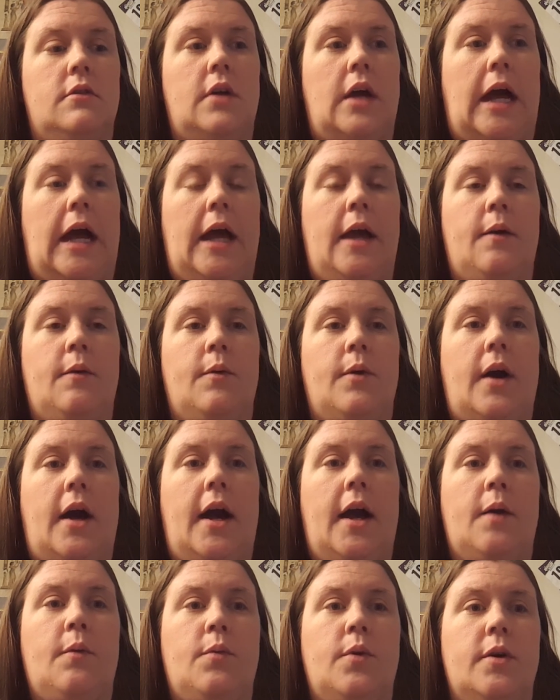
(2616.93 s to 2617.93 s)

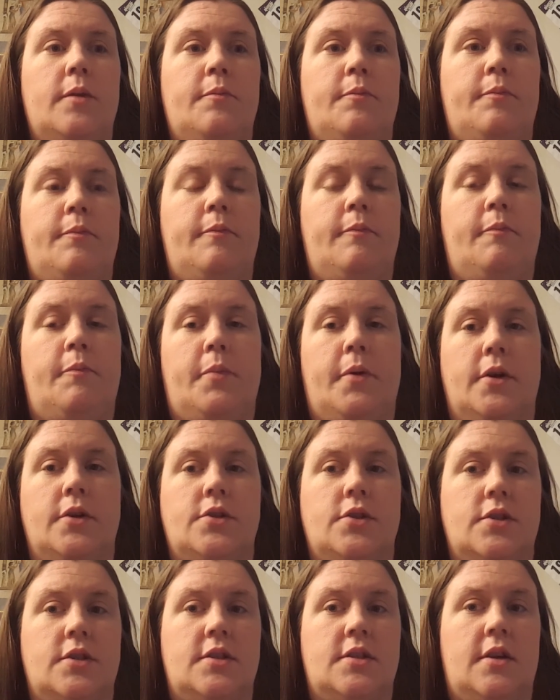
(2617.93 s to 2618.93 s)
I would
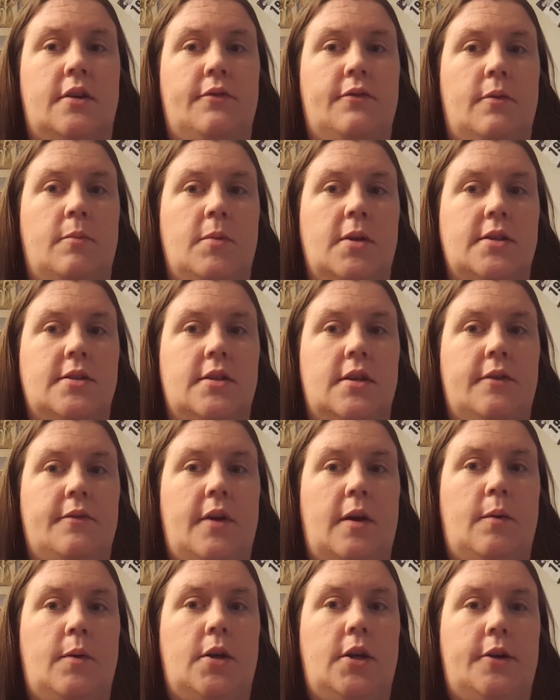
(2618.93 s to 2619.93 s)
purchase stuff from Listen if
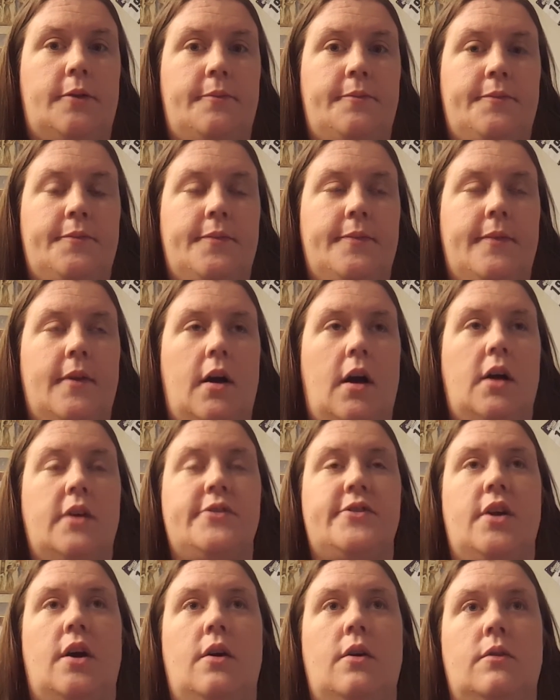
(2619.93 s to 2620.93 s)
I were you.
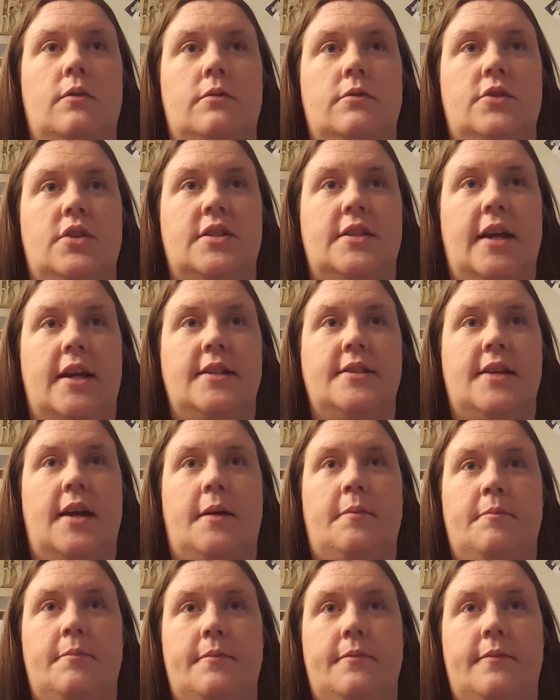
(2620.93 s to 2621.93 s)
Also, just heads
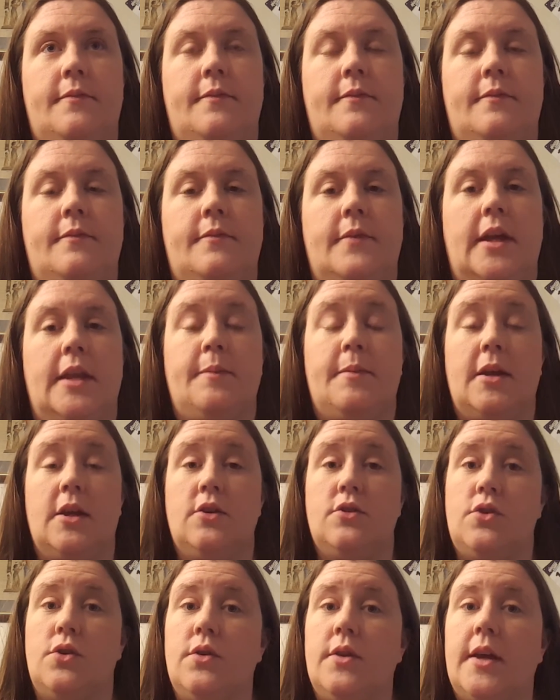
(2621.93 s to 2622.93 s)
up, anybody
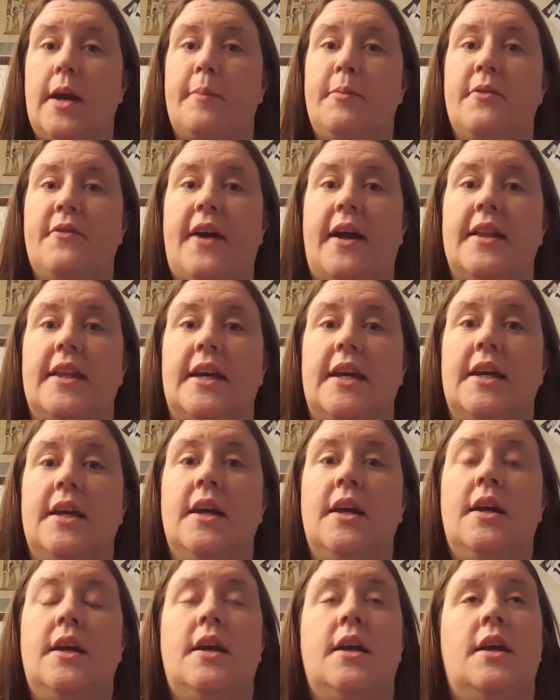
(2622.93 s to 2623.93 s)
new to the Upper Valley,
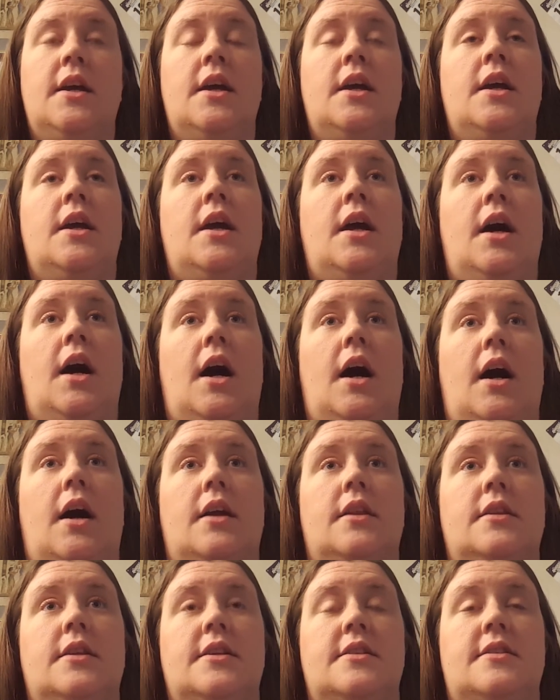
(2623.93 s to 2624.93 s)

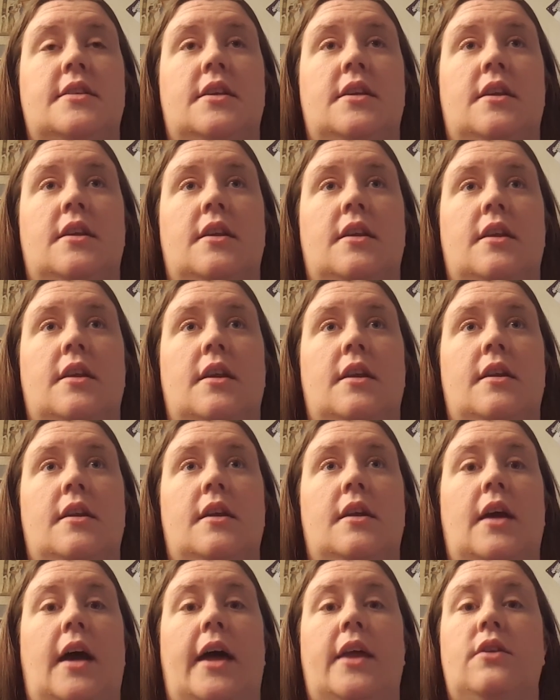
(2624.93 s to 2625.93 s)
Listen,
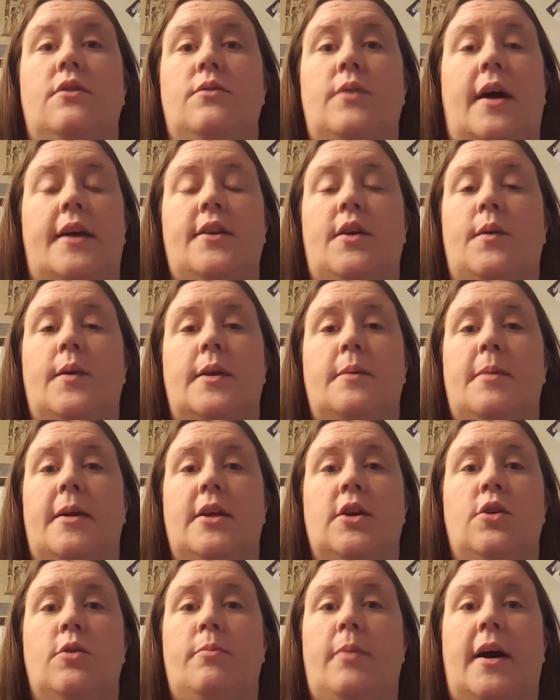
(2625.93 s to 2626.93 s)
I do not know anybody
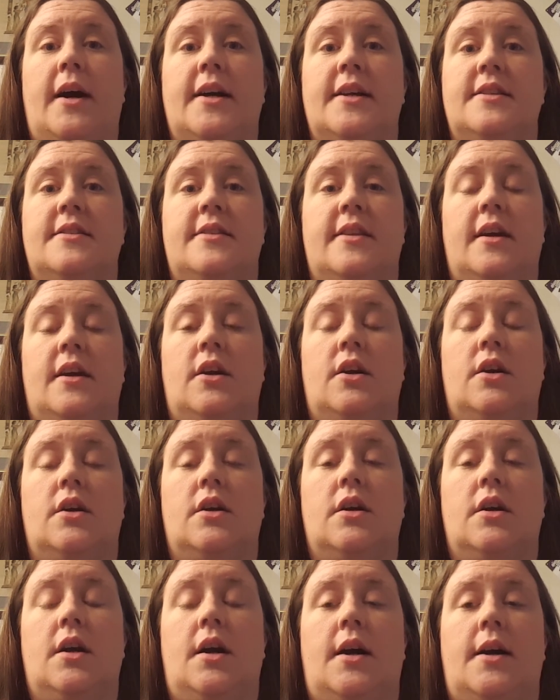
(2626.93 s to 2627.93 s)
who buys
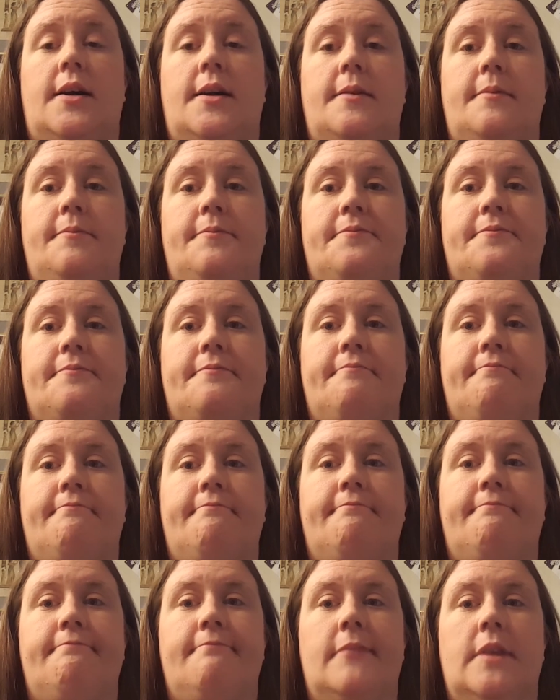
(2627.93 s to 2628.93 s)
their
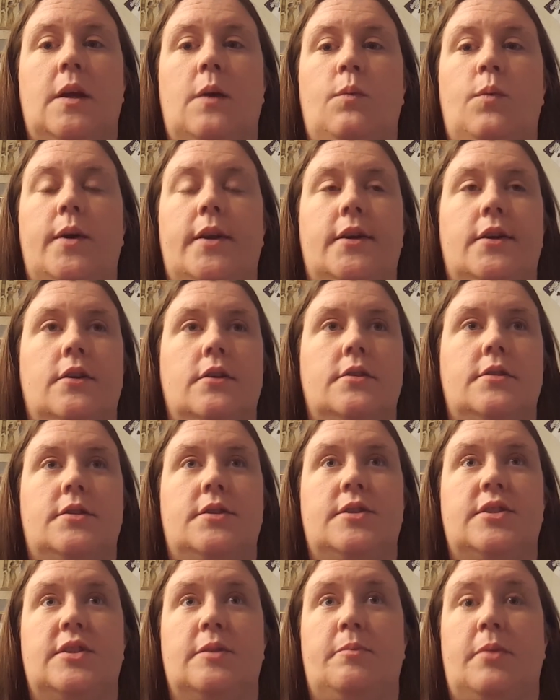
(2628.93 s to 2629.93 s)
winter
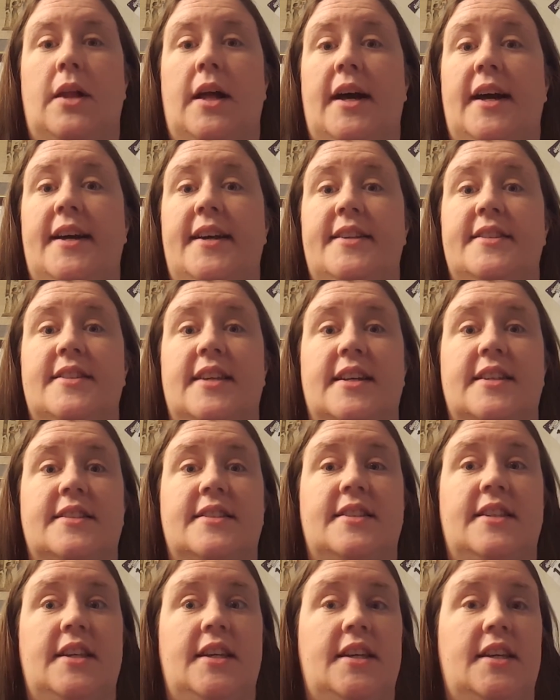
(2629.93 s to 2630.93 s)
supplies like
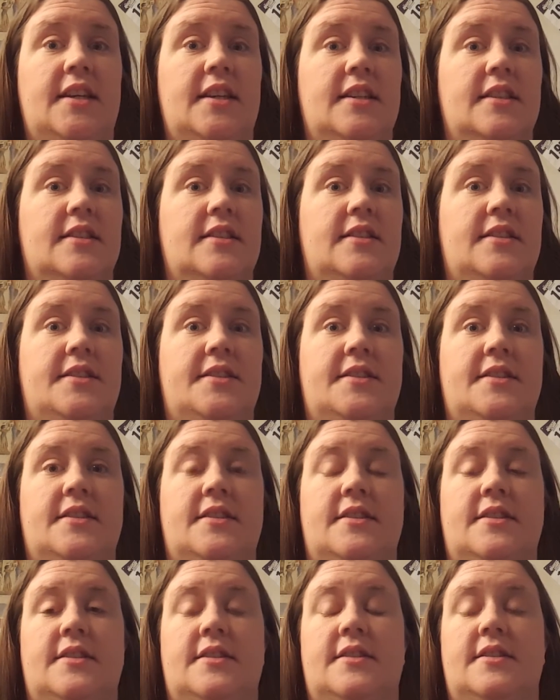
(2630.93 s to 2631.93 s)

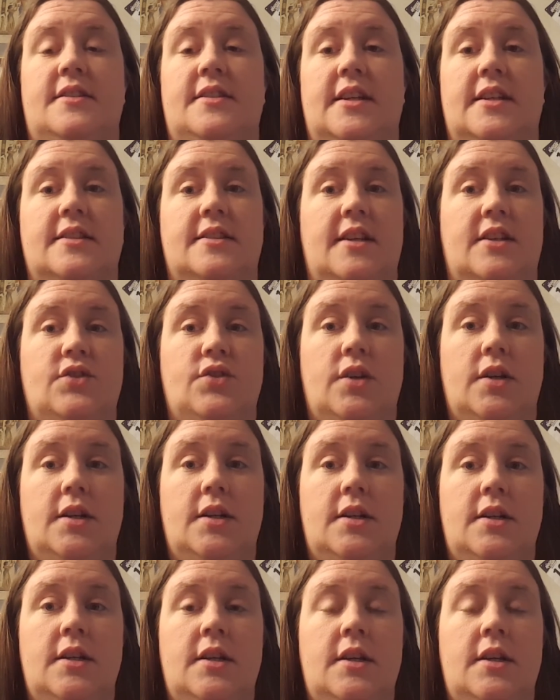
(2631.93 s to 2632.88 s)
skis, etc.,